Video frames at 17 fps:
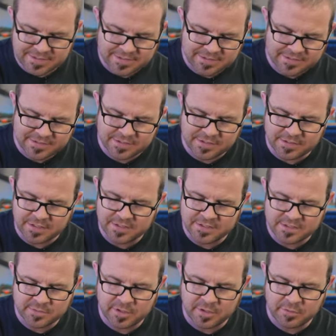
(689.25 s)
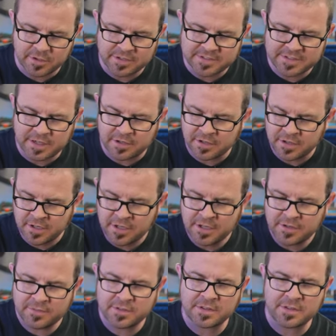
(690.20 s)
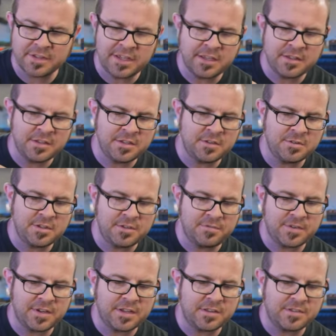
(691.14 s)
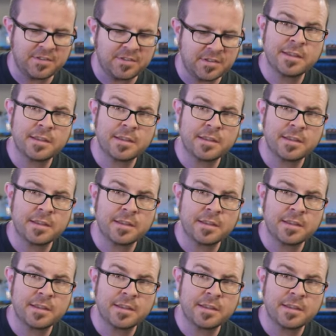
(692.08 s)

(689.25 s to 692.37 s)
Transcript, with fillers: uh, still needs to be worked out. For the Lian Li Uni Fans,